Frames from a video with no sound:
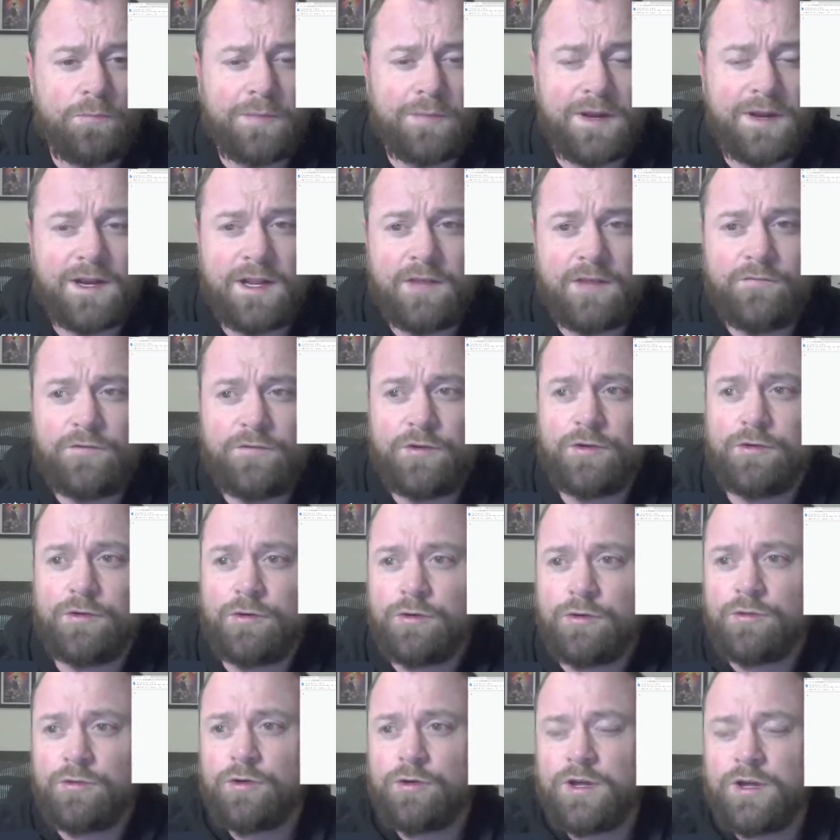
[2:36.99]
But if you're
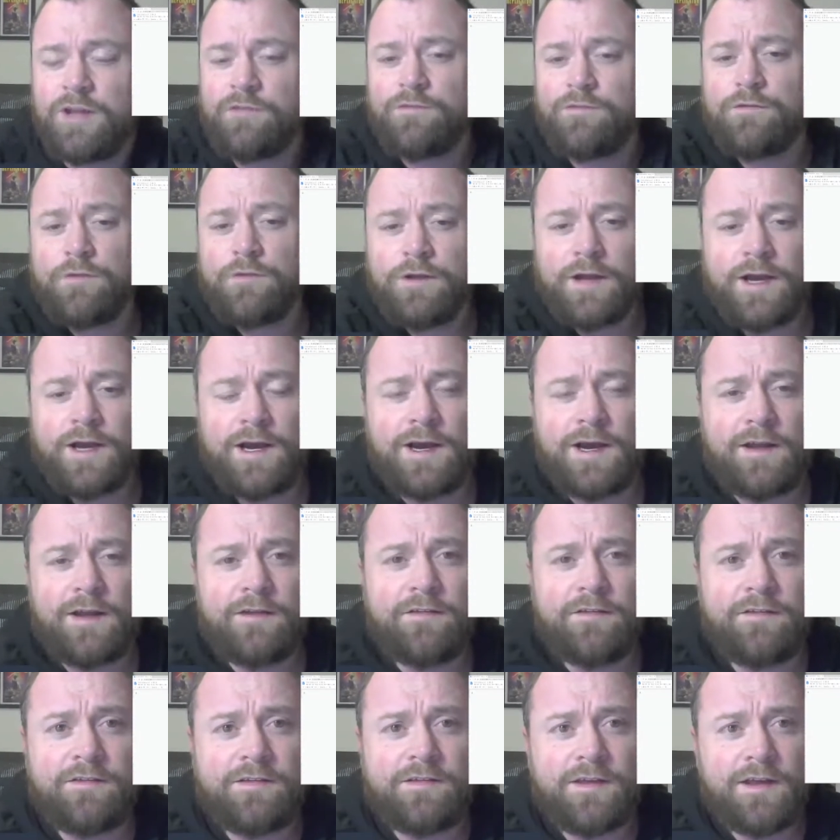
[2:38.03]
looking for an
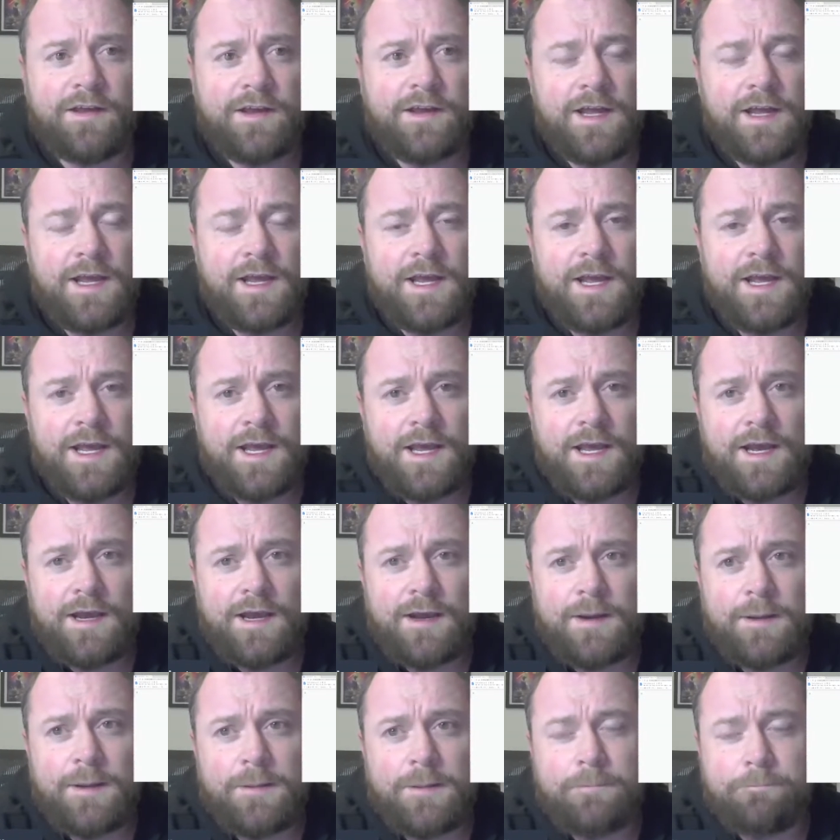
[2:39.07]
artist,
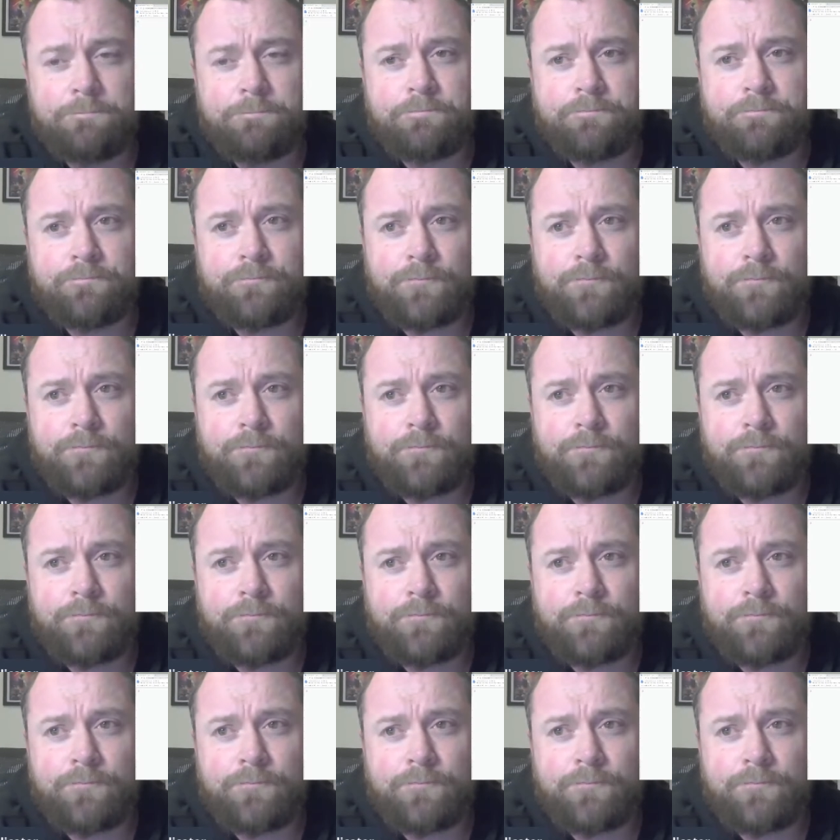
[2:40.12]
and